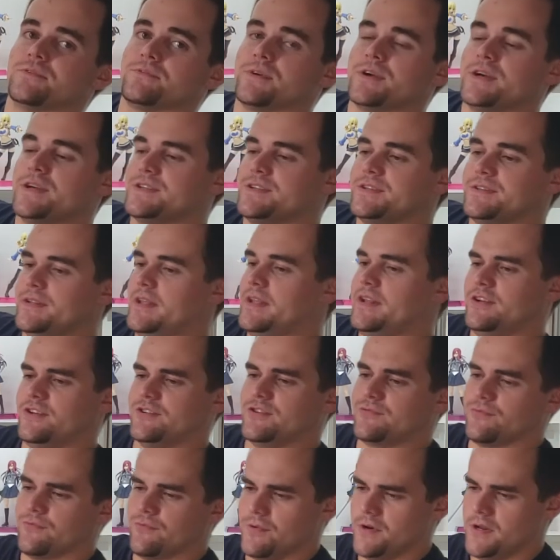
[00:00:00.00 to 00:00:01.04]
resin, that looks
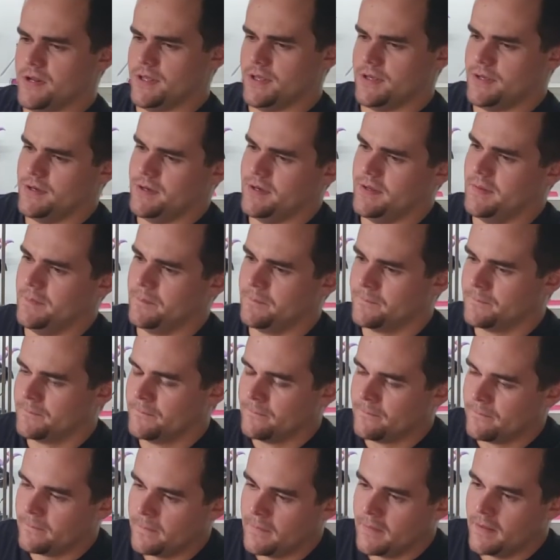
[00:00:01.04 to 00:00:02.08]
really good.
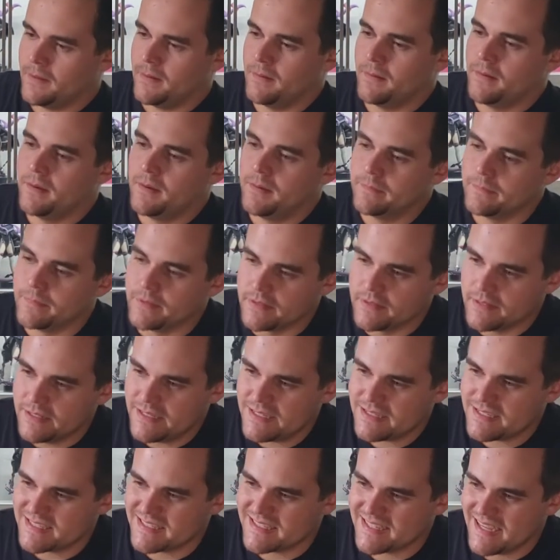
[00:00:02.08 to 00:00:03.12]
But
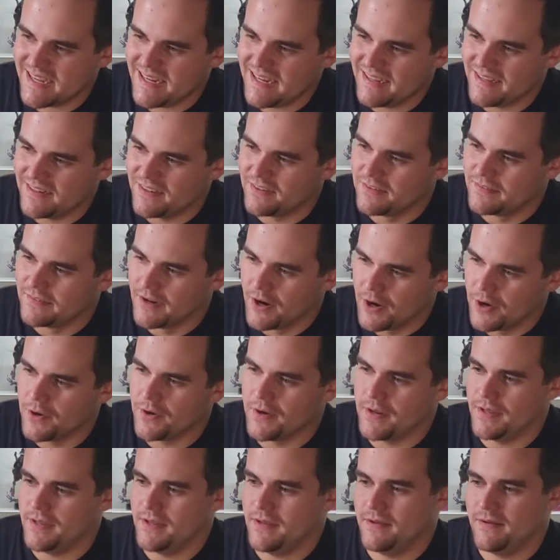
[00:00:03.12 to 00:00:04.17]
this is kind of like a
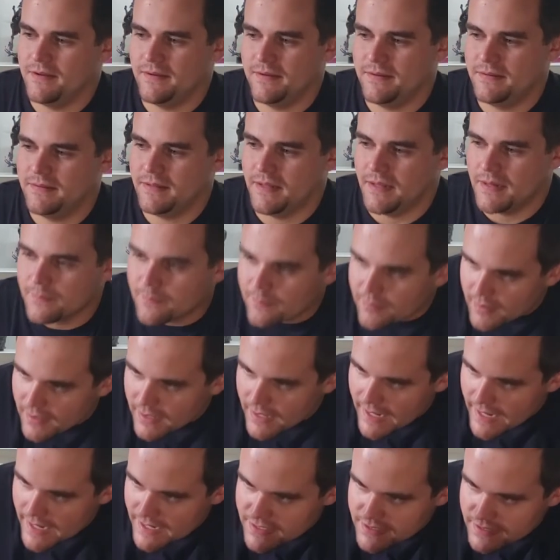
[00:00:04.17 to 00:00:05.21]
dirty, like
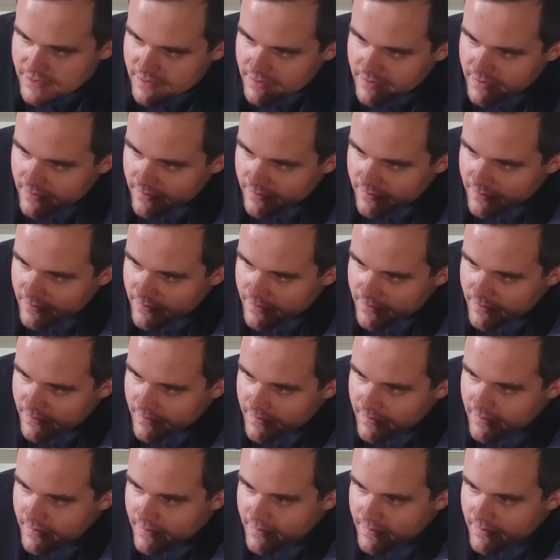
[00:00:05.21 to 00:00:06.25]
plasticky looking,
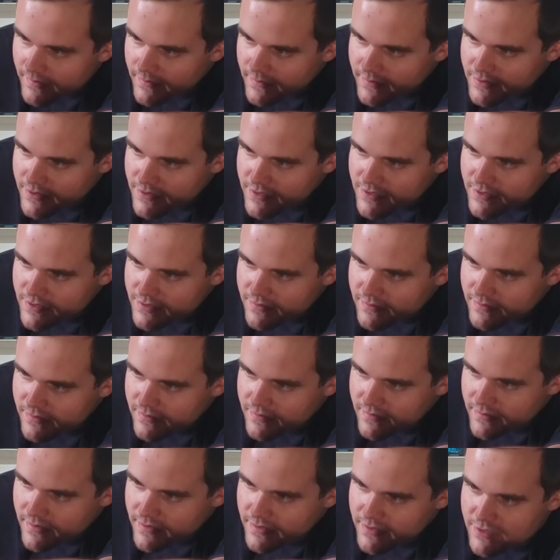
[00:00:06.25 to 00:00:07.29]
and it just
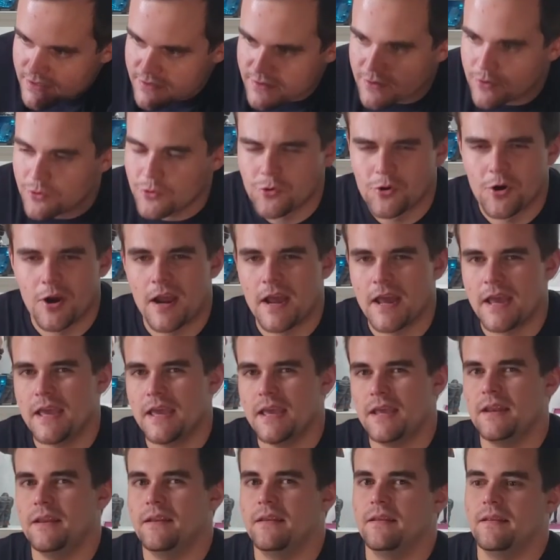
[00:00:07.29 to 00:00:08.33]
isn't
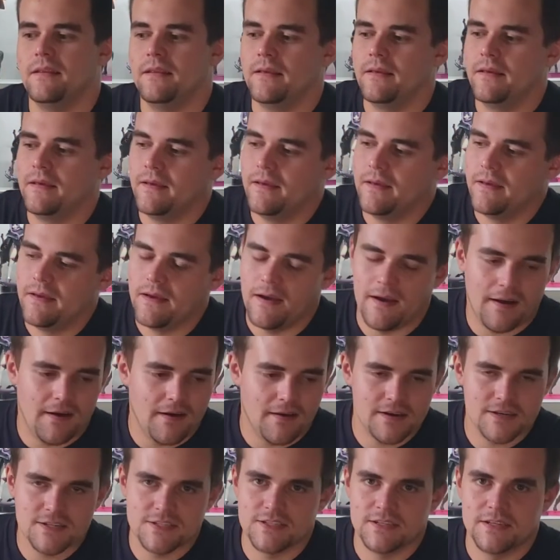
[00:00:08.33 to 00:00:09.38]
great. I
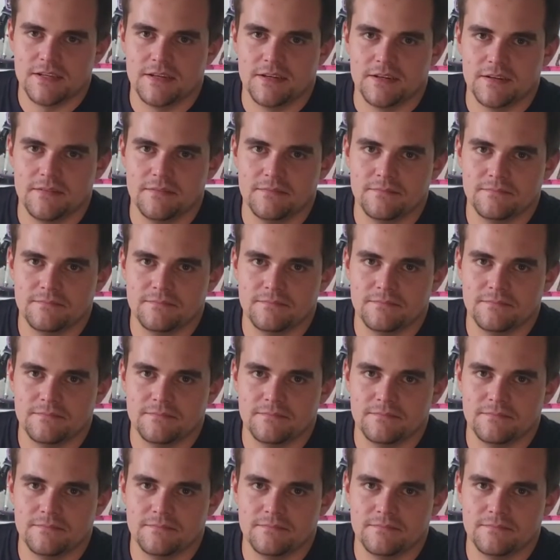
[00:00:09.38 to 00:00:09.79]
honestly could